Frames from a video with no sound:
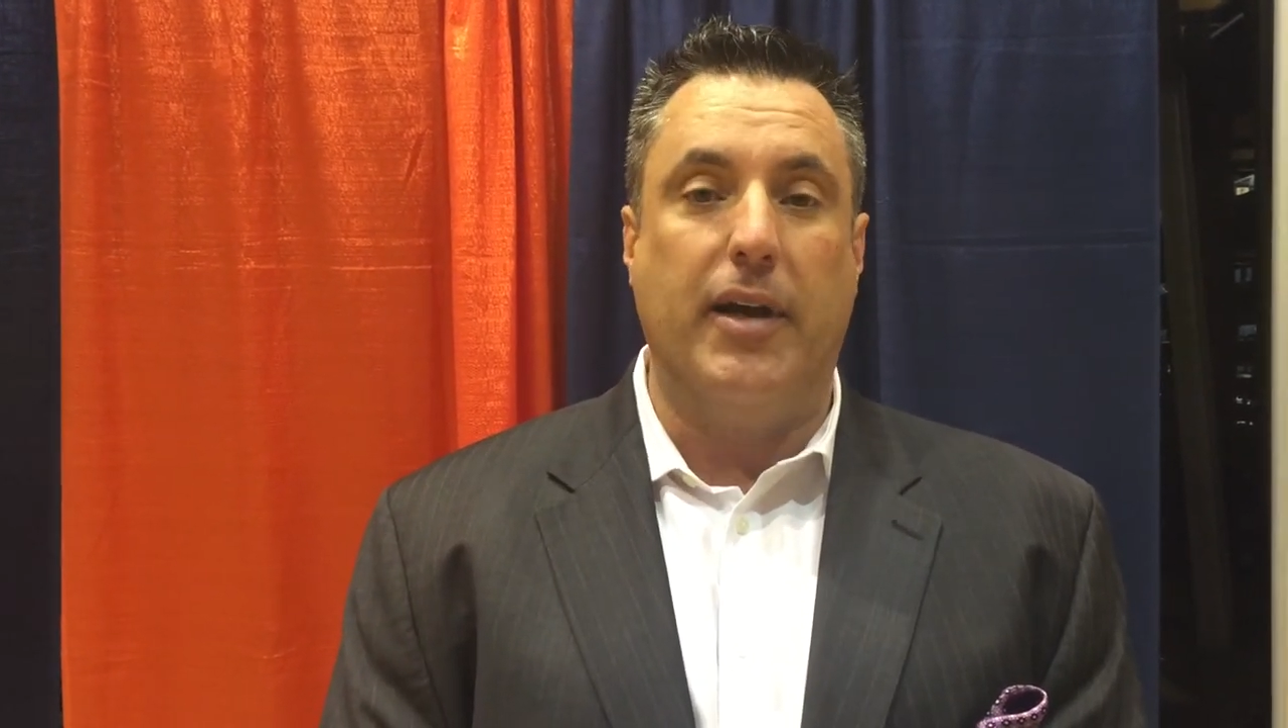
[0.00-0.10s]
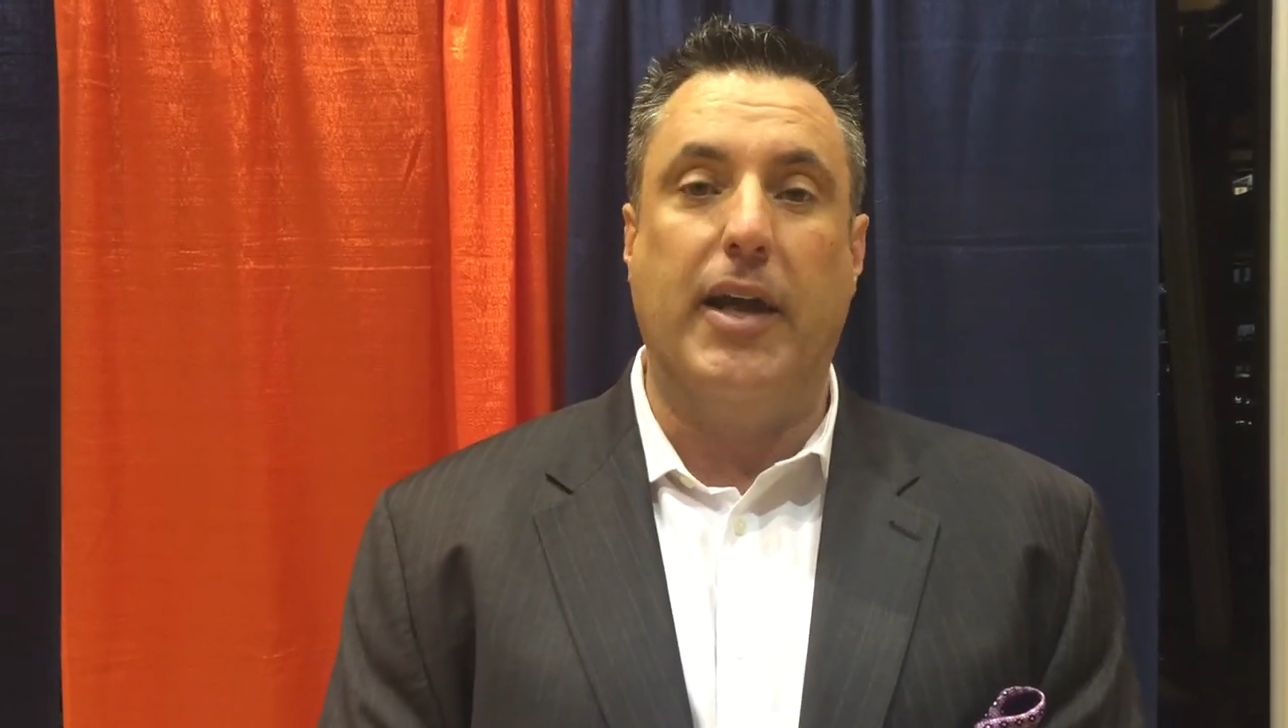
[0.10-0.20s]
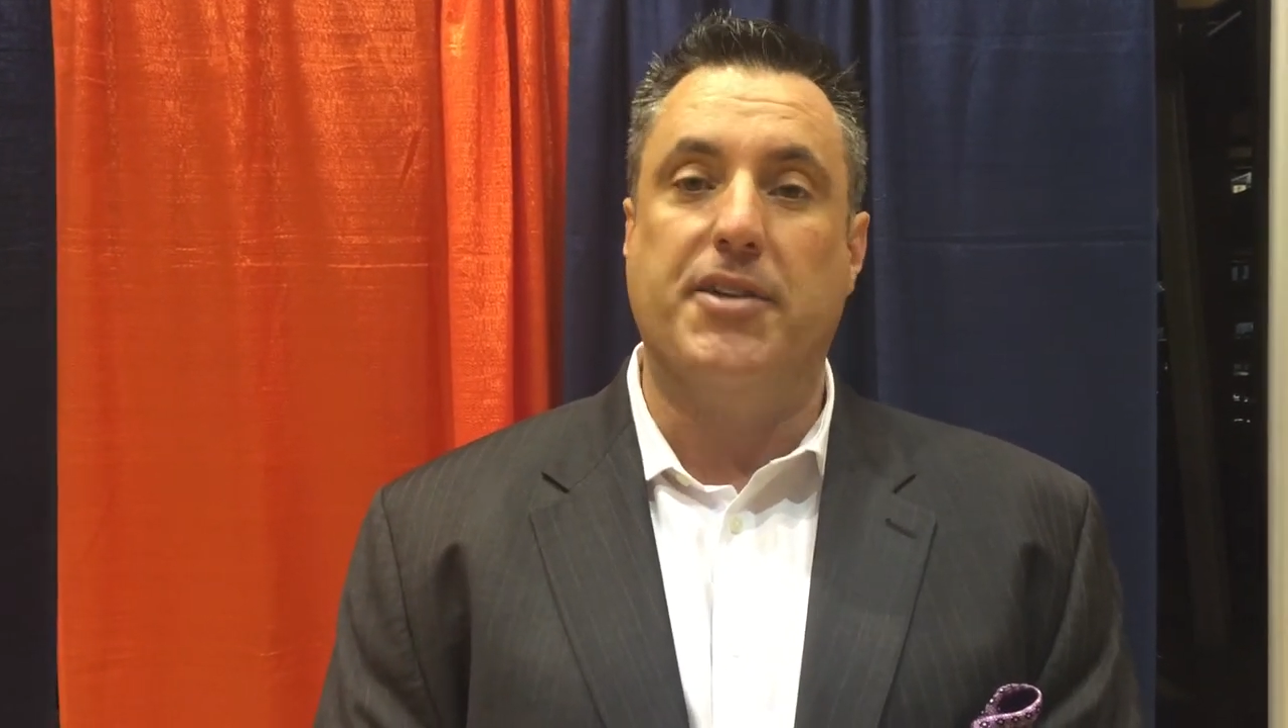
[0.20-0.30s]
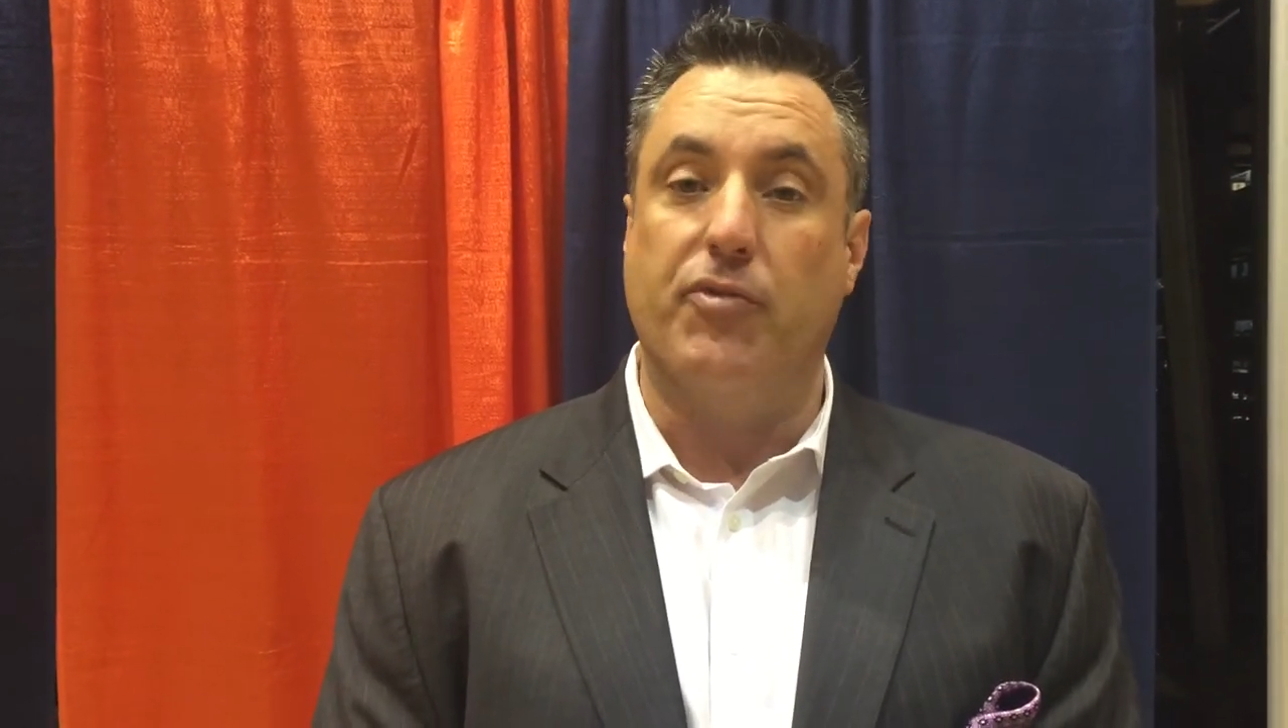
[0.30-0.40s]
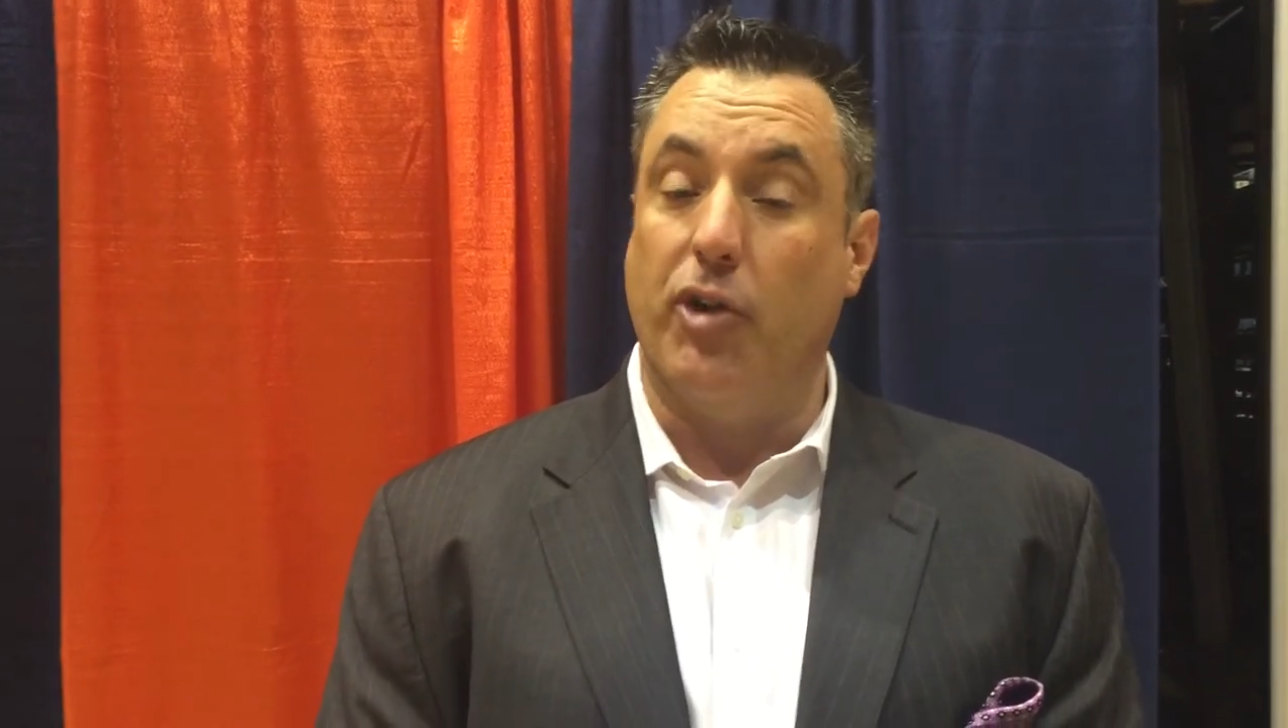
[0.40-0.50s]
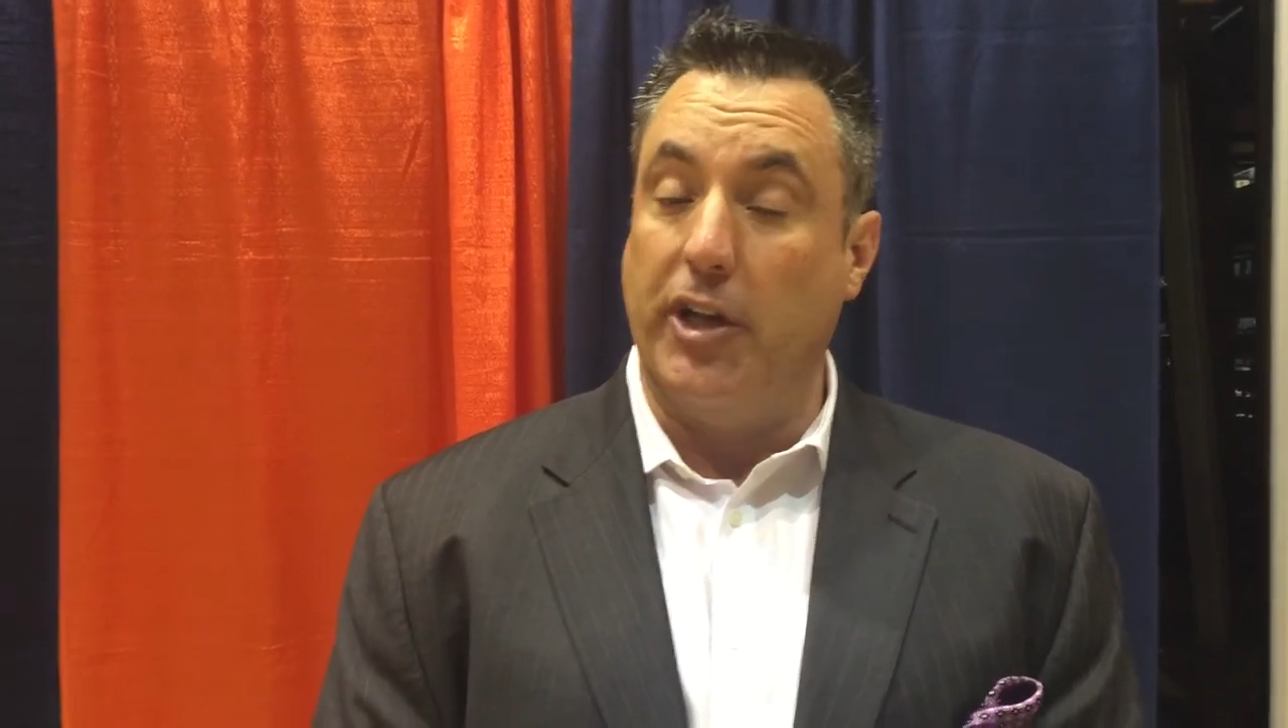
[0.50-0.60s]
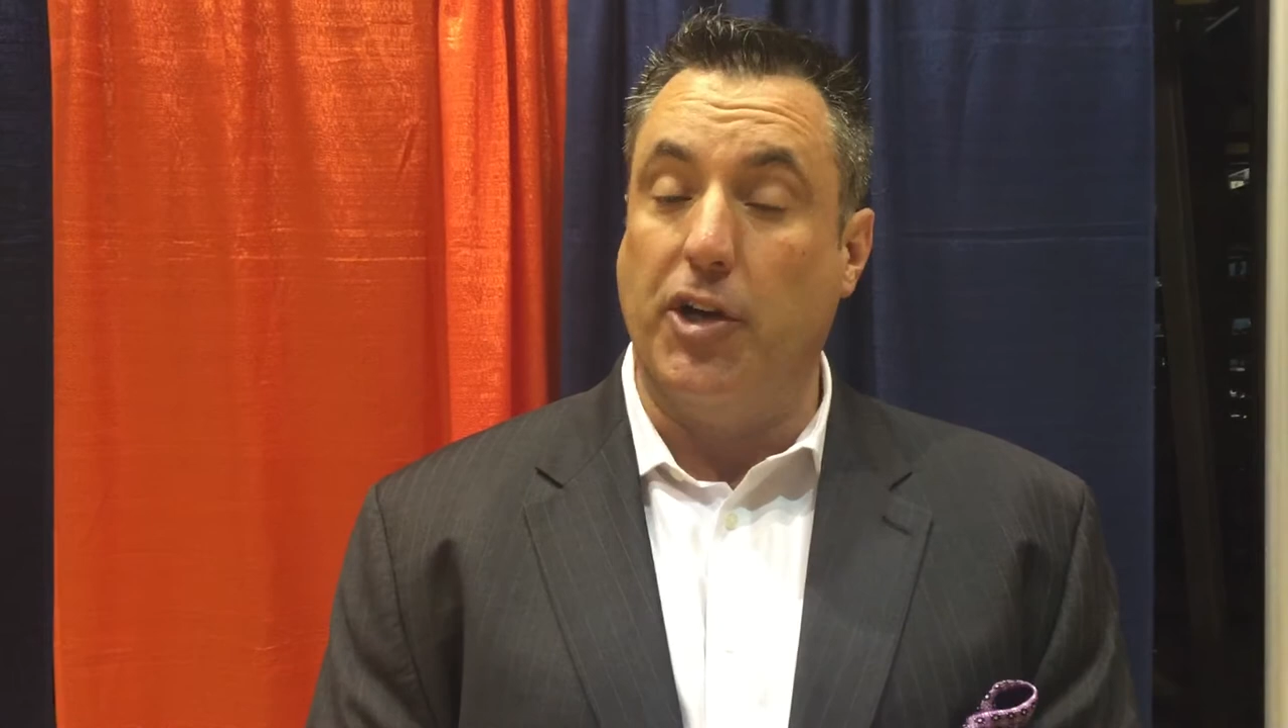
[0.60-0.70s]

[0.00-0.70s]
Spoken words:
against a really